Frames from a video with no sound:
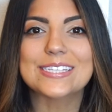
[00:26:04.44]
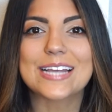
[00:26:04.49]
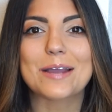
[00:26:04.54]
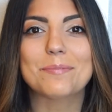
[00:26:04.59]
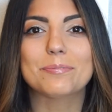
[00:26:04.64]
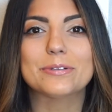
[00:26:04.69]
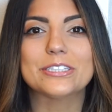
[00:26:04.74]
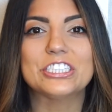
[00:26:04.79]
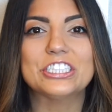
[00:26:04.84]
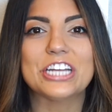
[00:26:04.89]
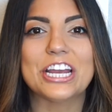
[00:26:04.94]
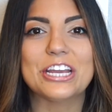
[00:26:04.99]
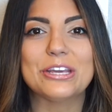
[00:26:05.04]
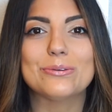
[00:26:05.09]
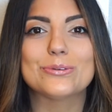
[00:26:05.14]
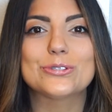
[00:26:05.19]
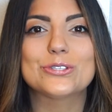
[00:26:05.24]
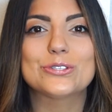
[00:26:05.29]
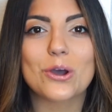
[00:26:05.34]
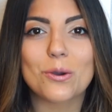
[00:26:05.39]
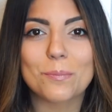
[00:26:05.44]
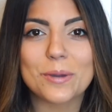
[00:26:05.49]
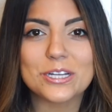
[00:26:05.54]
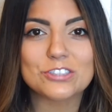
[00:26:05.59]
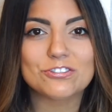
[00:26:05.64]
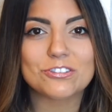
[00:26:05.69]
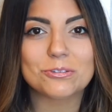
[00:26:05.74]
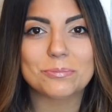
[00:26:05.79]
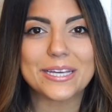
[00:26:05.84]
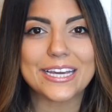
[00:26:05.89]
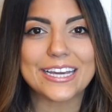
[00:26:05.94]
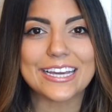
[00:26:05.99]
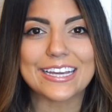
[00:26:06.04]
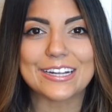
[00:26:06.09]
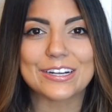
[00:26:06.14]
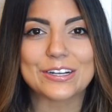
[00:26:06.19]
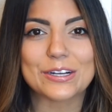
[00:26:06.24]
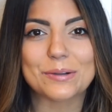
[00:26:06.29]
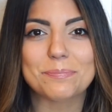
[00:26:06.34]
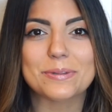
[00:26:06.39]
I appreciate you so much for being
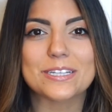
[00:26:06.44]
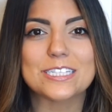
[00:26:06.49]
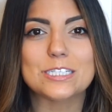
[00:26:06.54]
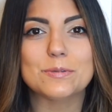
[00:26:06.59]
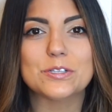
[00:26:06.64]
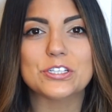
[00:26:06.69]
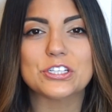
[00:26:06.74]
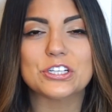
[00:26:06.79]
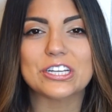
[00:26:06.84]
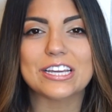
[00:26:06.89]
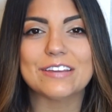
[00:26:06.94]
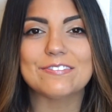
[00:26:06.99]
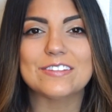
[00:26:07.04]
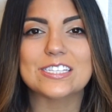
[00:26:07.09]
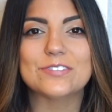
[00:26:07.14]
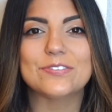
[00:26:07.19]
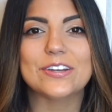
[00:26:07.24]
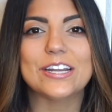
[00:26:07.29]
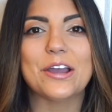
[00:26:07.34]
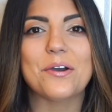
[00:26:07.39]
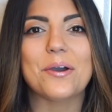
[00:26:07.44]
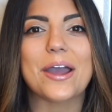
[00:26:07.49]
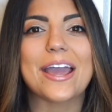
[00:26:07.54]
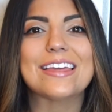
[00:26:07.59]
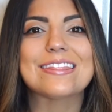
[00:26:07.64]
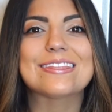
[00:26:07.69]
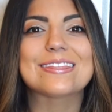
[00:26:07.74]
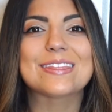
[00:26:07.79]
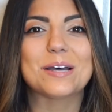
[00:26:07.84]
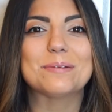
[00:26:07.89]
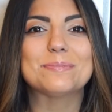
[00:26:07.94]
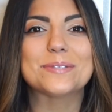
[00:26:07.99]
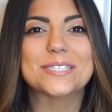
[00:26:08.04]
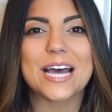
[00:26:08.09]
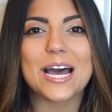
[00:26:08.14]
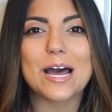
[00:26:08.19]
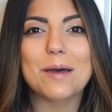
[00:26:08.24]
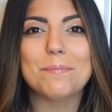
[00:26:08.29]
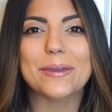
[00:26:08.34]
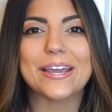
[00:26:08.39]
here. Please be sure to give this video a thumbs
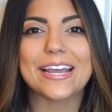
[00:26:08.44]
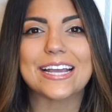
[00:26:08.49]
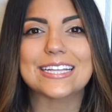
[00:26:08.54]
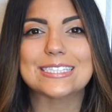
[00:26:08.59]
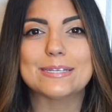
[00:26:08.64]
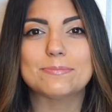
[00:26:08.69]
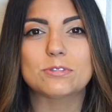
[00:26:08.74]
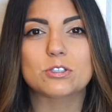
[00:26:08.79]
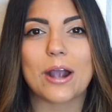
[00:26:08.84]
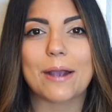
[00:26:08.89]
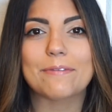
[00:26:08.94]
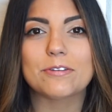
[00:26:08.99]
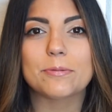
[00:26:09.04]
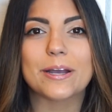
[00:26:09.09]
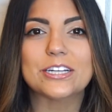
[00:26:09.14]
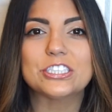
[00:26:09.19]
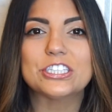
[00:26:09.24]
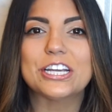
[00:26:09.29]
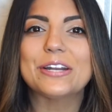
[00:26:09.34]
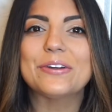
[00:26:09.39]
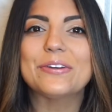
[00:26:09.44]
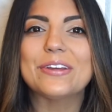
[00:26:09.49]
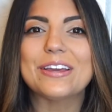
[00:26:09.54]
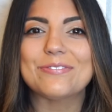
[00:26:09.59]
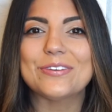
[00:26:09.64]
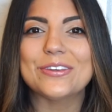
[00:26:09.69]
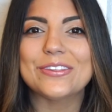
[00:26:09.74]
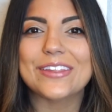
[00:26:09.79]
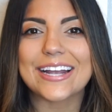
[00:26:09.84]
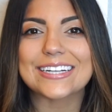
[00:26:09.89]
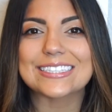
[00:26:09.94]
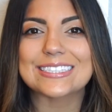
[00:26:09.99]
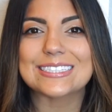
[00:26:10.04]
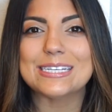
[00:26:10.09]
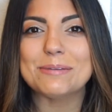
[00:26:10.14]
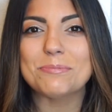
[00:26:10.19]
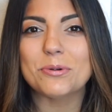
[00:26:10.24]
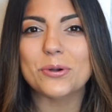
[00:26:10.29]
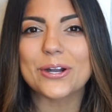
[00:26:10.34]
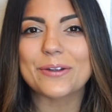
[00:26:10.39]
up and subscribe to my channel if you'd like to
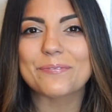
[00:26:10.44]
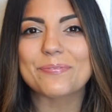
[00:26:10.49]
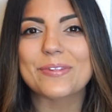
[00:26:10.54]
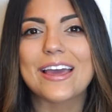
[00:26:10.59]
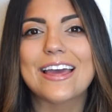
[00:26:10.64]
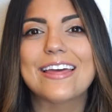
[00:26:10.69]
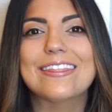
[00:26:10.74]
see more.